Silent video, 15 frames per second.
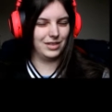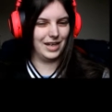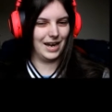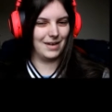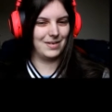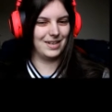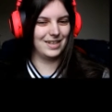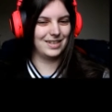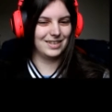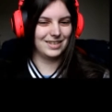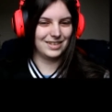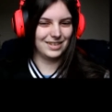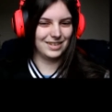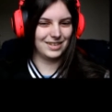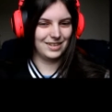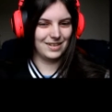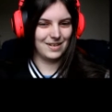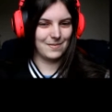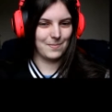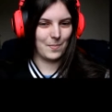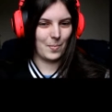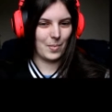Damn it.
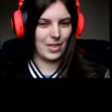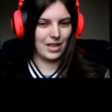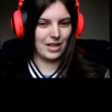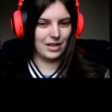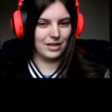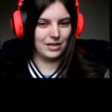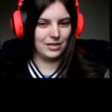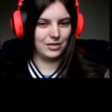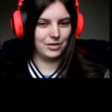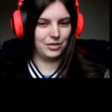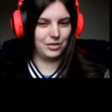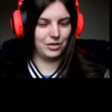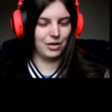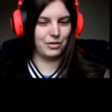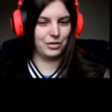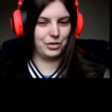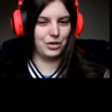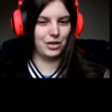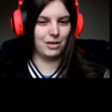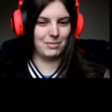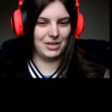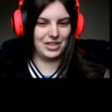So
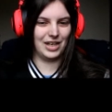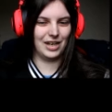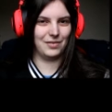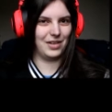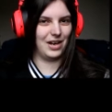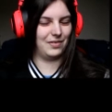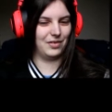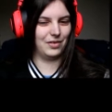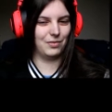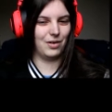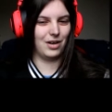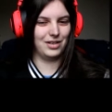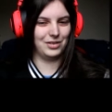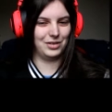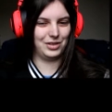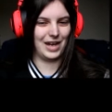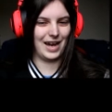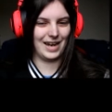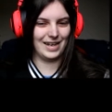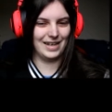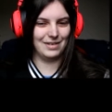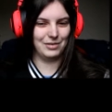sure of myself there for one second.